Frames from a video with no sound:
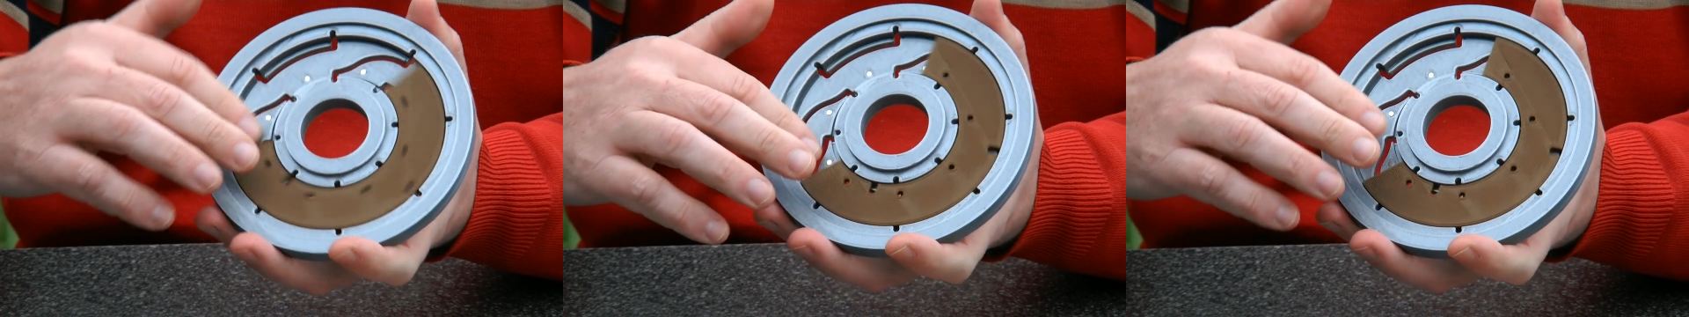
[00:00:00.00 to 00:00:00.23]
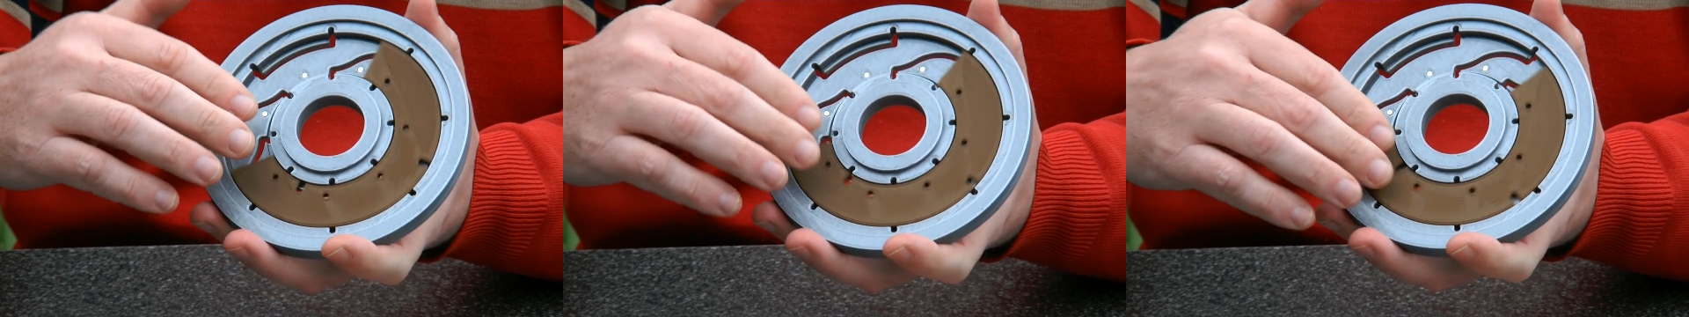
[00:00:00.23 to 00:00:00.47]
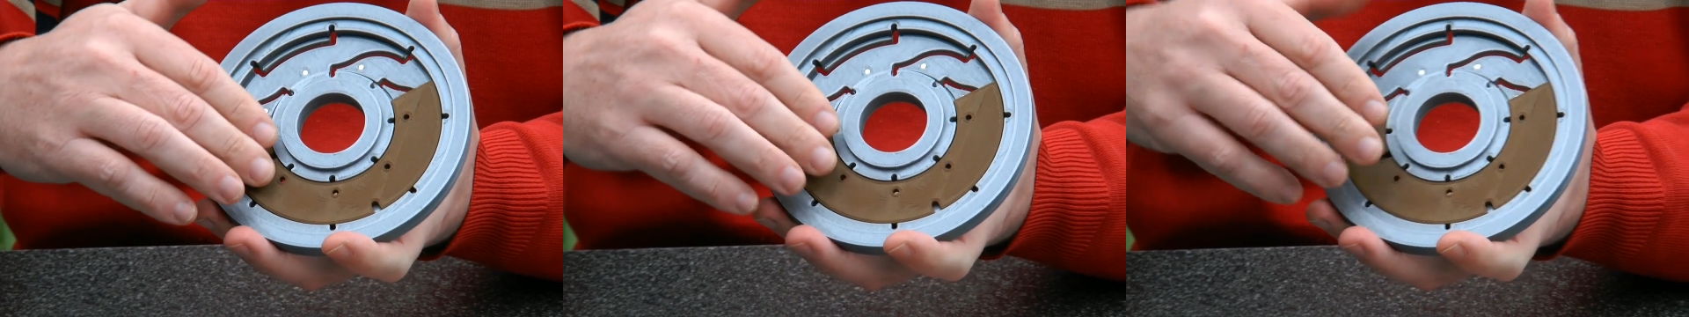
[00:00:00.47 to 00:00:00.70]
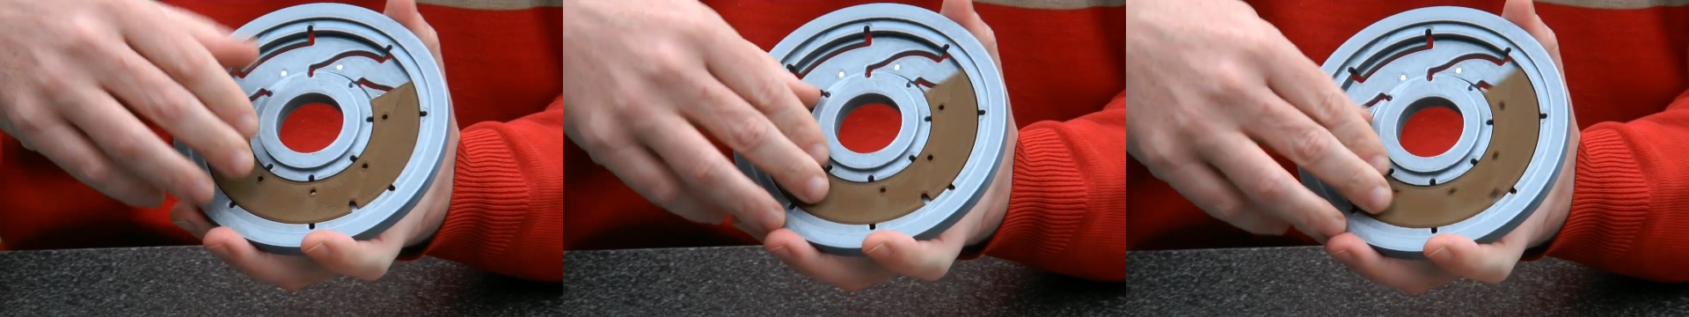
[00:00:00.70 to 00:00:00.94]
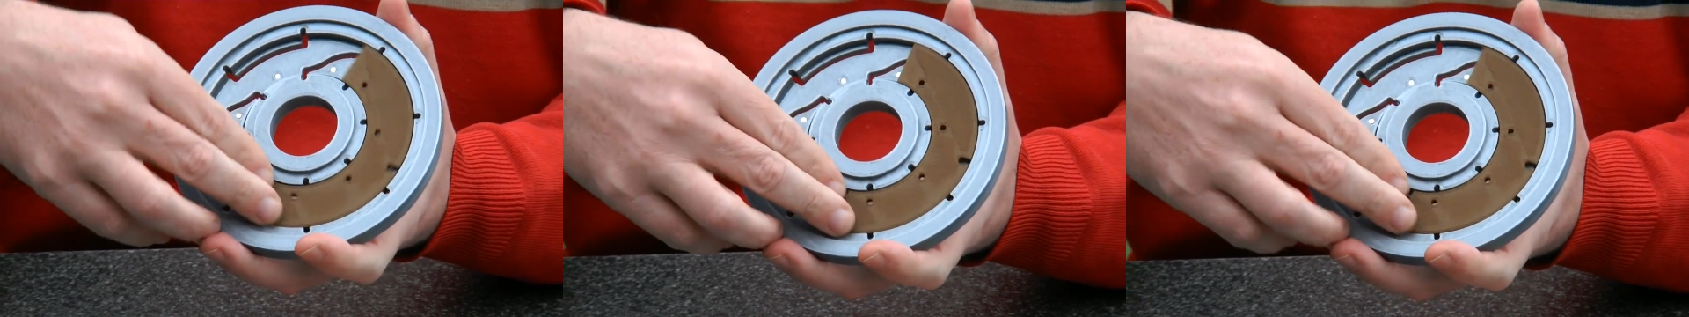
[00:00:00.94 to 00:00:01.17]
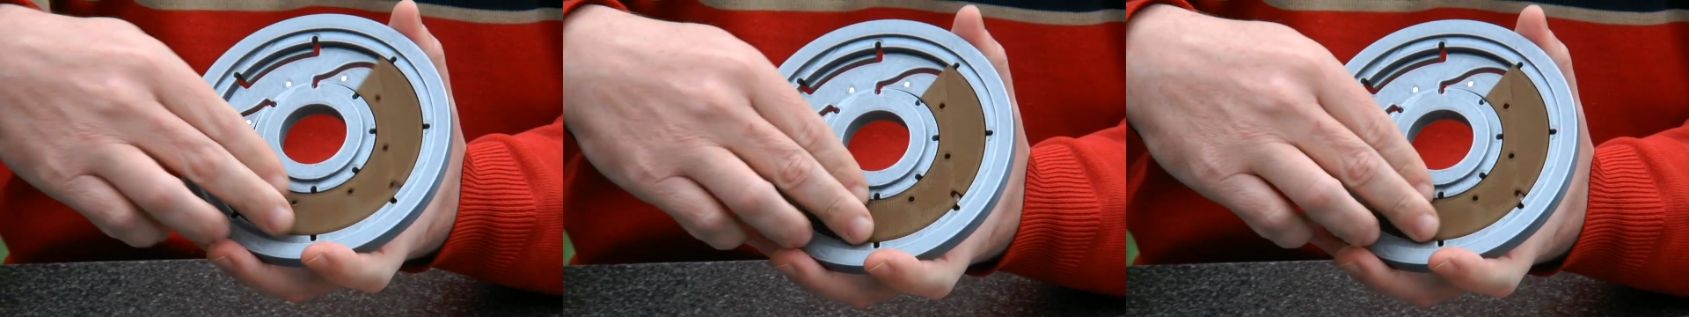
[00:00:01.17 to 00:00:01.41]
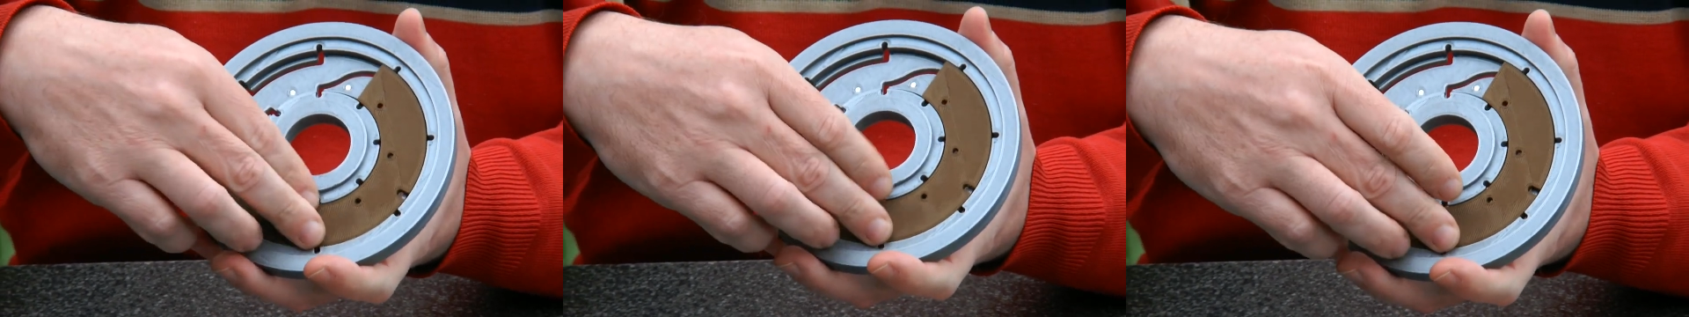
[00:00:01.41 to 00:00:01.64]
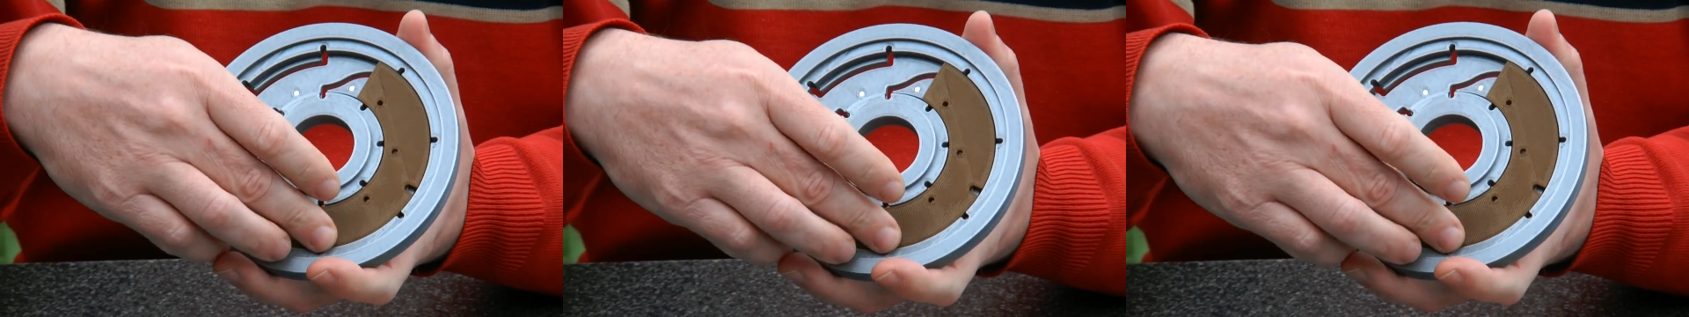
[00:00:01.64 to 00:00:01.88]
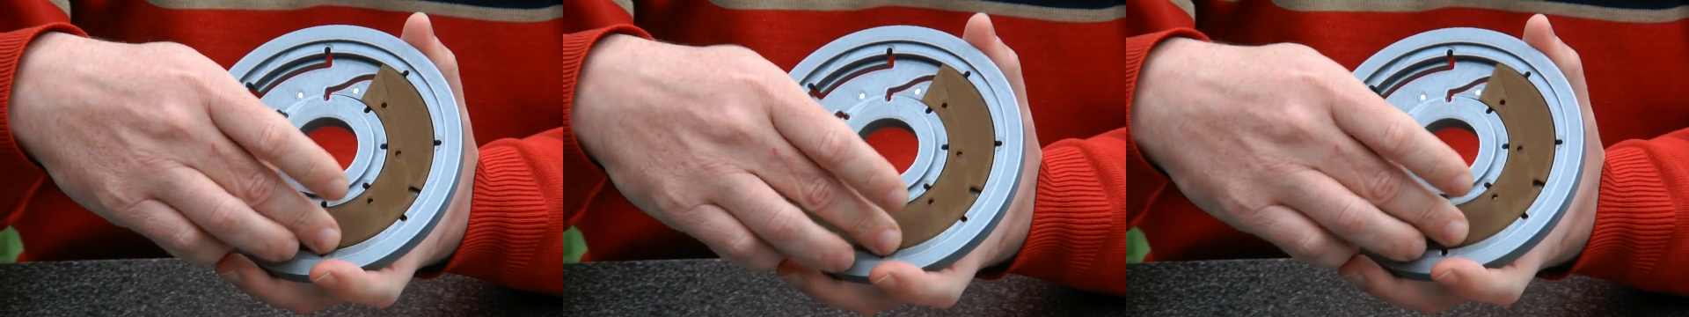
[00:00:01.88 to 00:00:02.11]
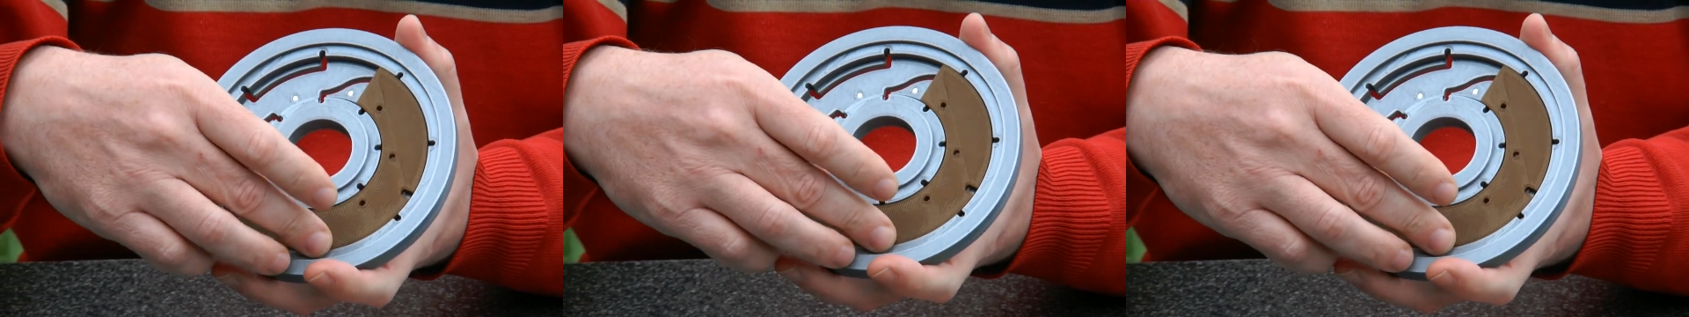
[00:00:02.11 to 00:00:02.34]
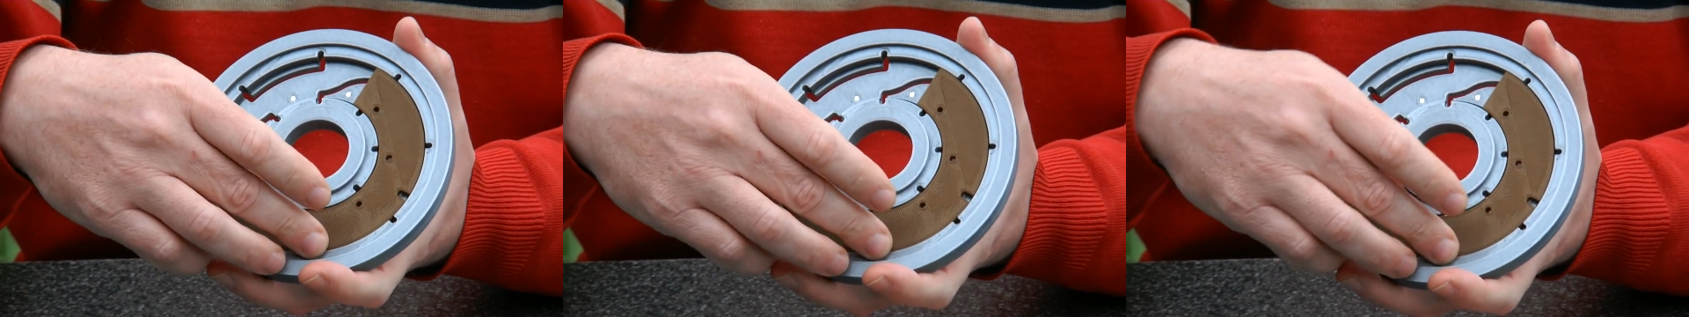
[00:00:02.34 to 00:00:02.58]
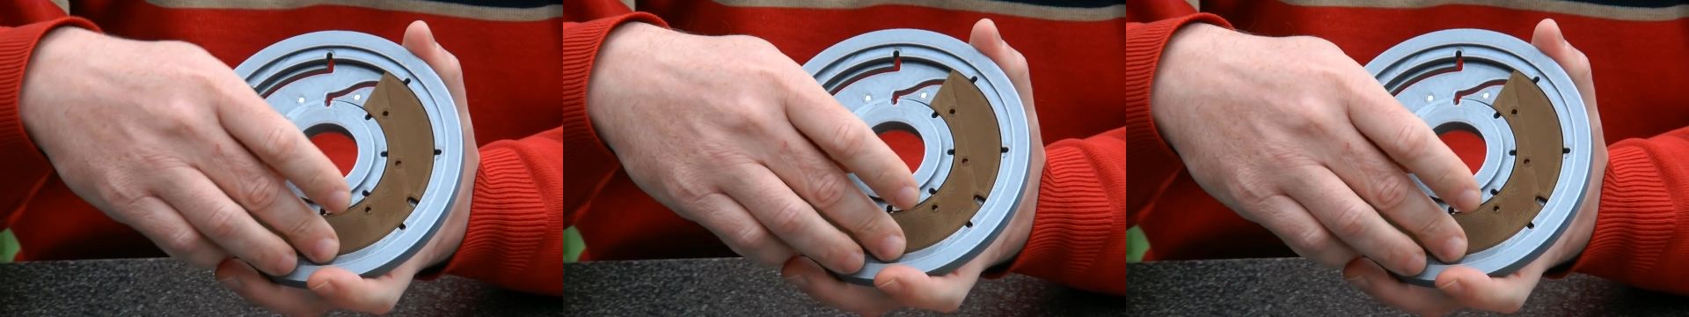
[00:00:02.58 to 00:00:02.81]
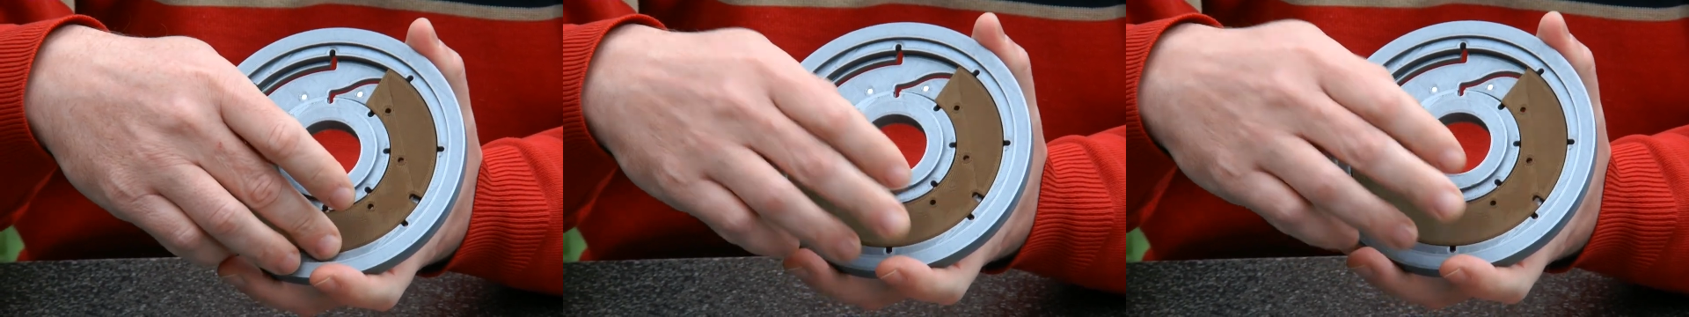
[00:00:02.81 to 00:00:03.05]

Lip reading: (no speaker visible)